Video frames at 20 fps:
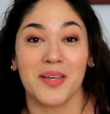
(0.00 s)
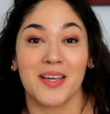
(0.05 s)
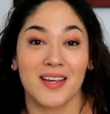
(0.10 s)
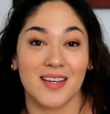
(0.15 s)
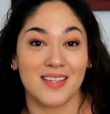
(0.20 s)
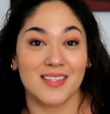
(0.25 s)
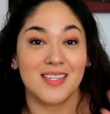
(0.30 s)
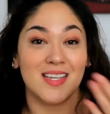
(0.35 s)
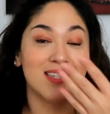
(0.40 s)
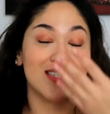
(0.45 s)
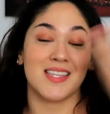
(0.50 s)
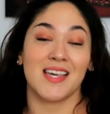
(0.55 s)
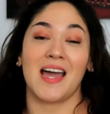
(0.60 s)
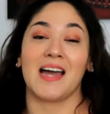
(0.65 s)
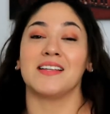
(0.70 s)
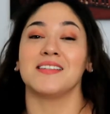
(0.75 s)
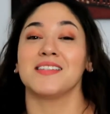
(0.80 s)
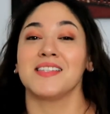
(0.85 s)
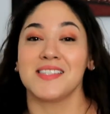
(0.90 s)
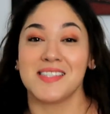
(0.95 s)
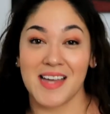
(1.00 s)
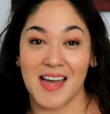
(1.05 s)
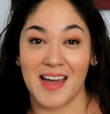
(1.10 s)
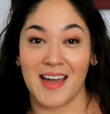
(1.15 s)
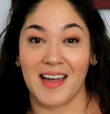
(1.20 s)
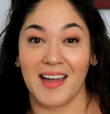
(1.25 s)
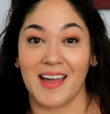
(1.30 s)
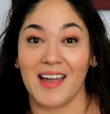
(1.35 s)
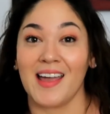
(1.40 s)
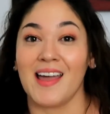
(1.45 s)
because it's the end of the
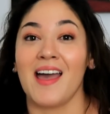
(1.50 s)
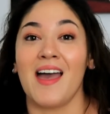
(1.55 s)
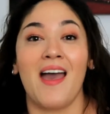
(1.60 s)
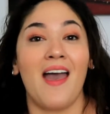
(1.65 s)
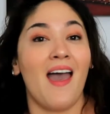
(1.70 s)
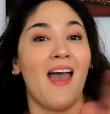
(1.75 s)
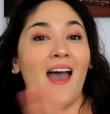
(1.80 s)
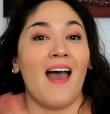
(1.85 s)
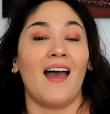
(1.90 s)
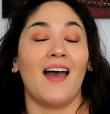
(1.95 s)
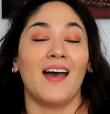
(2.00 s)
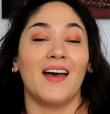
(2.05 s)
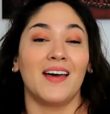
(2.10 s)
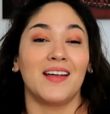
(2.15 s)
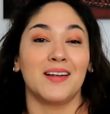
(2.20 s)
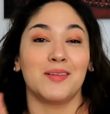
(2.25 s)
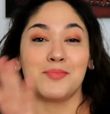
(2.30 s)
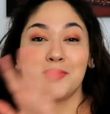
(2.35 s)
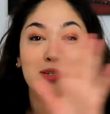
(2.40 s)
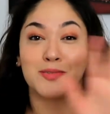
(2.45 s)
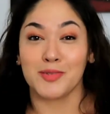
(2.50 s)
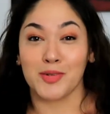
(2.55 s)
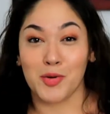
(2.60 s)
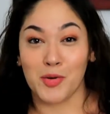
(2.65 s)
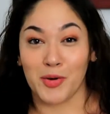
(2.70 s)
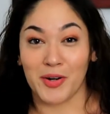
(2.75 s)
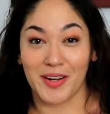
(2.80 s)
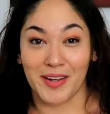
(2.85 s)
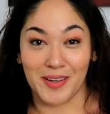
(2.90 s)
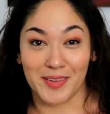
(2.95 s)
day and I'm done
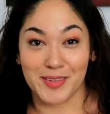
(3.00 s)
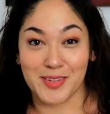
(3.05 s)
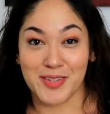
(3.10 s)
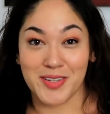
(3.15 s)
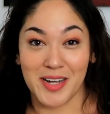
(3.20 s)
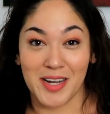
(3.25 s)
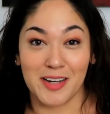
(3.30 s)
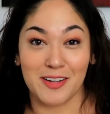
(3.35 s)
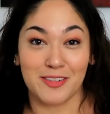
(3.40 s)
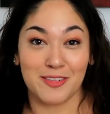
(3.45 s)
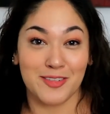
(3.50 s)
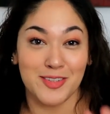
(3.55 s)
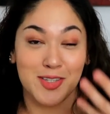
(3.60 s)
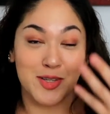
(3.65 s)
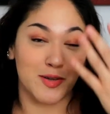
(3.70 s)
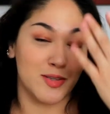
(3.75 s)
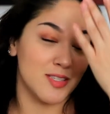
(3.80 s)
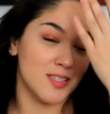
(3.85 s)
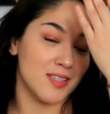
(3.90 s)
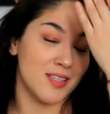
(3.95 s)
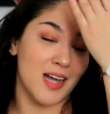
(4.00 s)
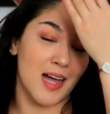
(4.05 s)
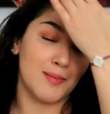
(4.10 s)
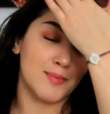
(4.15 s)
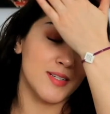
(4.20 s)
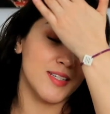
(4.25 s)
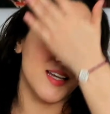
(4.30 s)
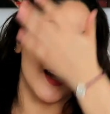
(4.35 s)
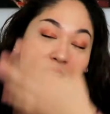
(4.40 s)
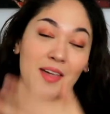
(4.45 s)
recording other stuff. So it's time
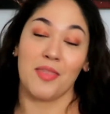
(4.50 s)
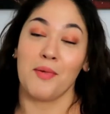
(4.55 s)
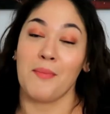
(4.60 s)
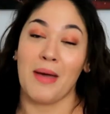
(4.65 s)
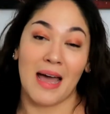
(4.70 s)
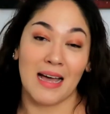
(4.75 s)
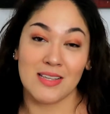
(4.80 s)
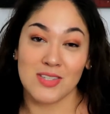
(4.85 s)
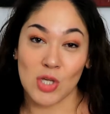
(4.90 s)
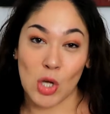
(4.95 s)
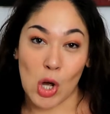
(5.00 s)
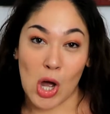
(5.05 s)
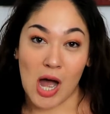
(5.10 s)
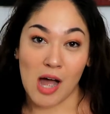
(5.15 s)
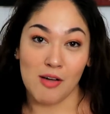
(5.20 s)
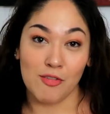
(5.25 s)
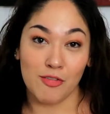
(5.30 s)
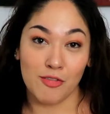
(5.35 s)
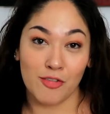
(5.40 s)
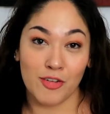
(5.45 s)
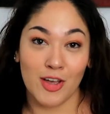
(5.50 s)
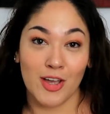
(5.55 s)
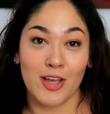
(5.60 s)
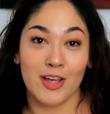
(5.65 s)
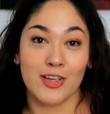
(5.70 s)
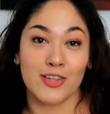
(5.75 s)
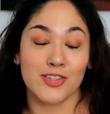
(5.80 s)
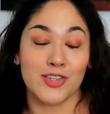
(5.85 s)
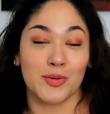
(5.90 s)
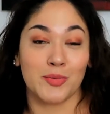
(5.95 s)
to take the mask off.
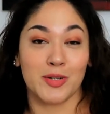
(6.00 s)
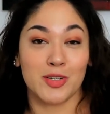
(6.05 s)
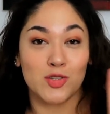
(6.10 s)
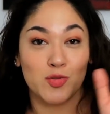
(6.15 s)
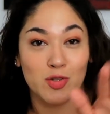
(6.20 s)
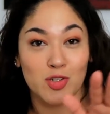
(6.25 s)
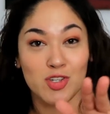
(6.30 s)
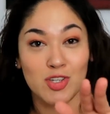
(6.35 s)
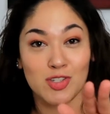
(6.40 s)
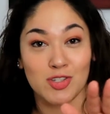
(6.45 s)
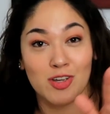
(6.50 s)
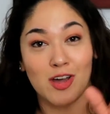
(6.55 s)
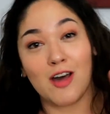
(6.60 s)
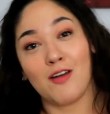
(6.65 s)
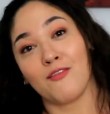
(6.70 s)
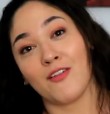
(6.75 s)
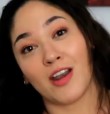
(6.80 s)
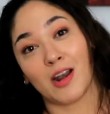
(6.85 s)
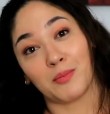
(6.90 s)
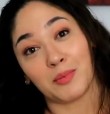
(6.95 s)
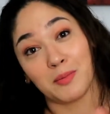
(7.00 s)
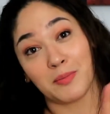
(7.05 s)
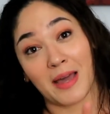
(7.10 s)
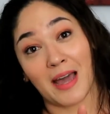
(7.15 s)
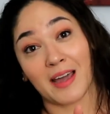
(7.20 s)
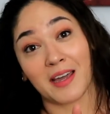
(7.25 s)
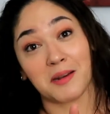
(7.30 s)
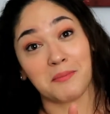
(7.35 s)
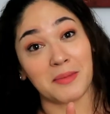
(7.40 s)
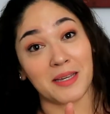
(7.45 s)
So I'm gonna switch this off and I'll be
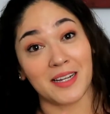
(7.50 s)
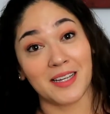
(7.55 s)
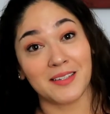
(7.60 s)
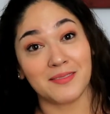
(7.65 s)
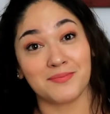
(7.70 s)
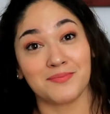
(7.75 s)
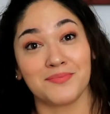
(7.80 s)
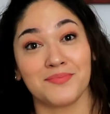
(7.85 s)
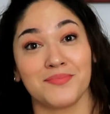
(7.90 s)
back in a minute.